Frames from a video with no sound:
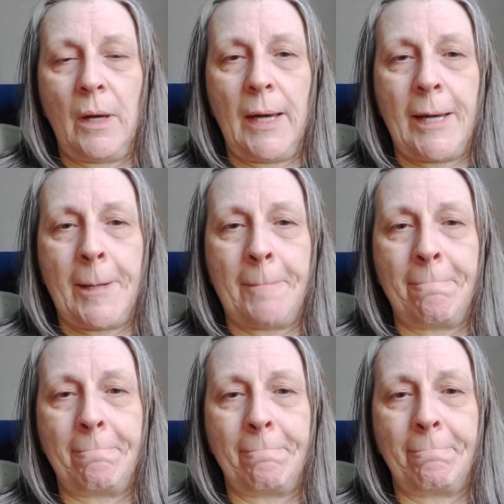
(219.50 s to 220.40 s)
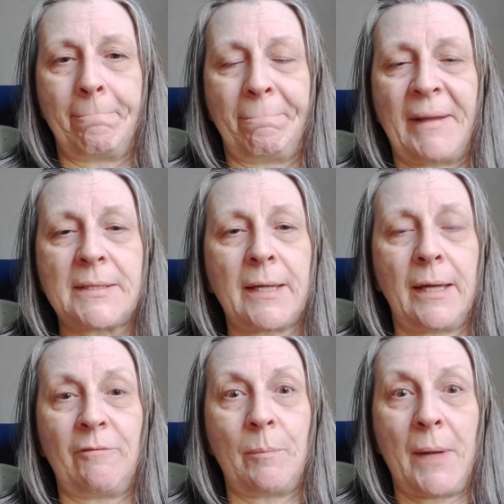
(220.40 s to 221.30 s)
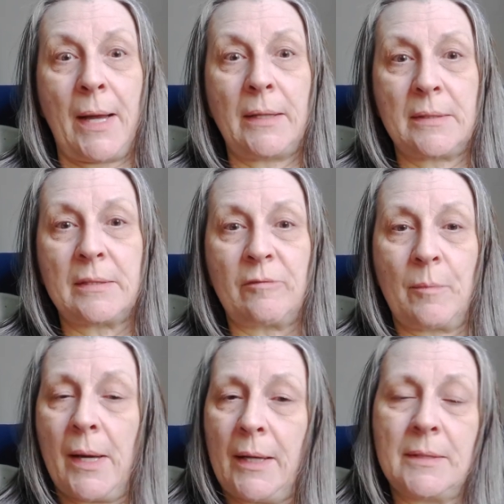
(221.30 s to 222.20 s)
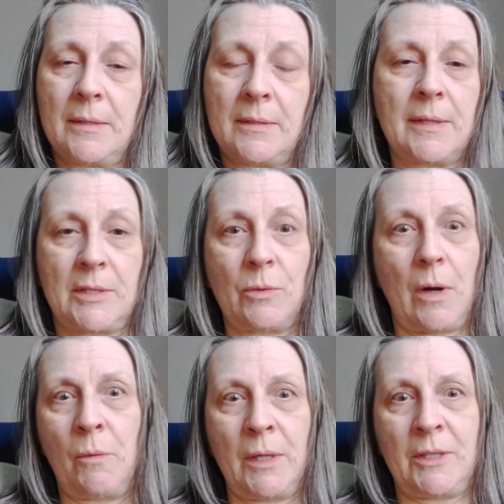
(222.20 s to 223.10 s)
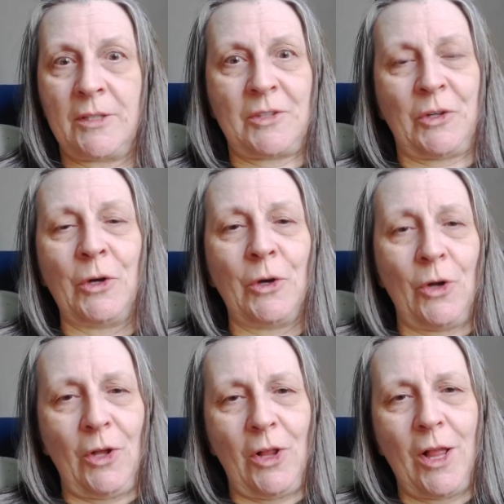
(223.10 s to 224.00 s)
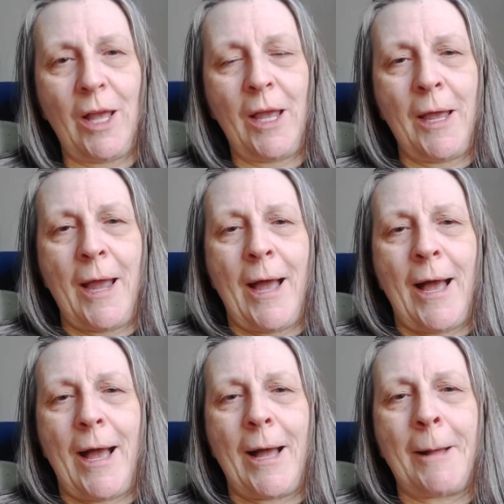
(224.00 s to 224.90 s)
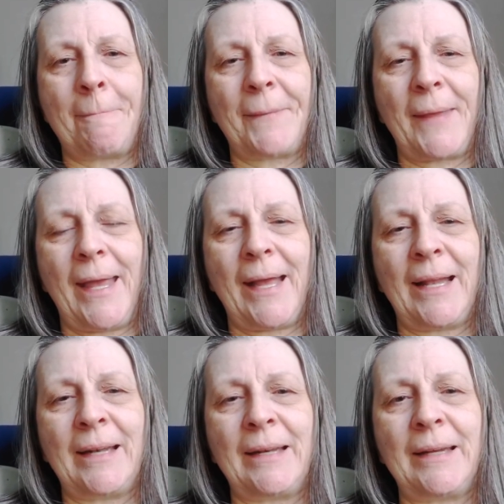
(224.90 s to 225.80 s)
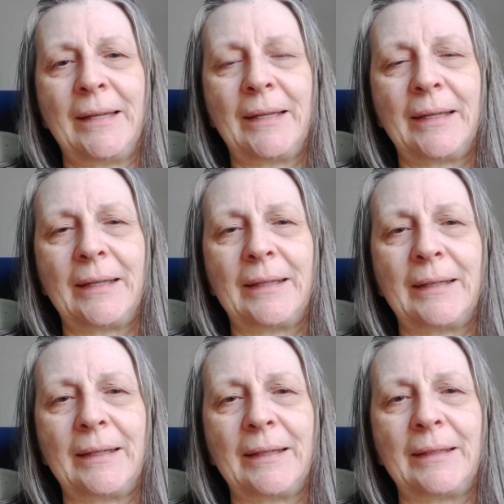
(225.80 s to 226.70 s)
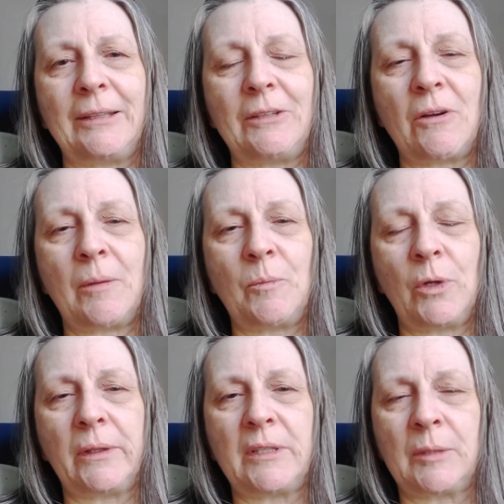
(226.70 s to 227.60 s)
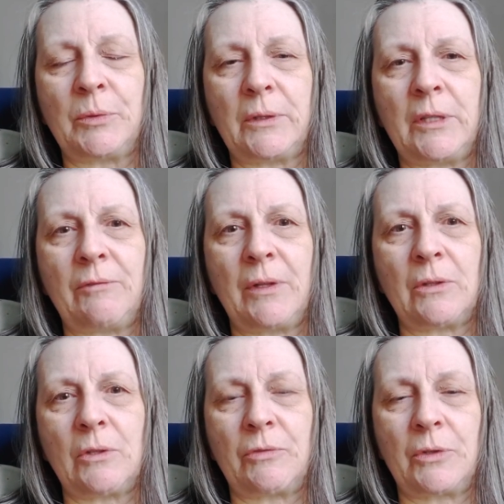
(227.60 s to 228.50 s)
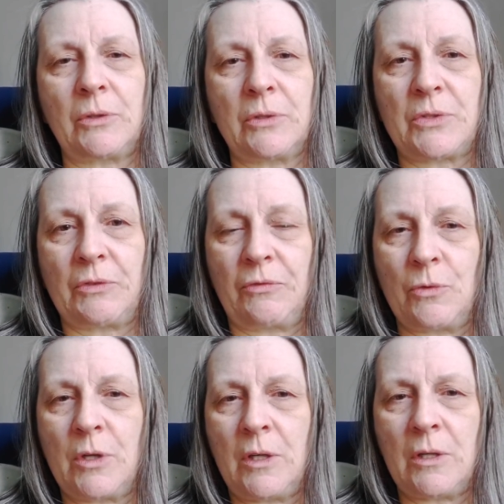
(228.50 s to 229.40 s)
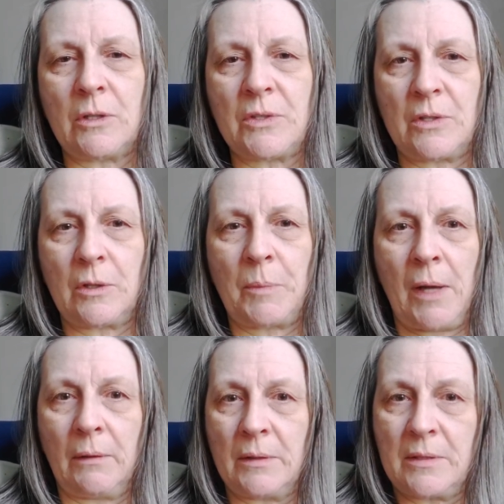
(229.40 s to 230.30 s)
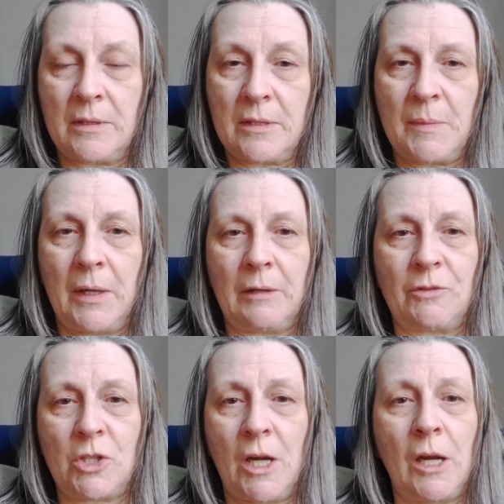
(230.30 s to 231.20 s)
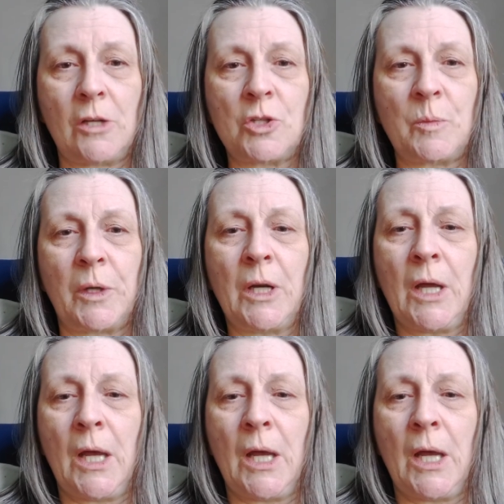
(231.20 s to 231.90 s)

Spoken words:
Um, that's kind of a bias of mine since that's where I went to school. And, I'm willing to believe that over the course of 40 years, their policies may have changed. But,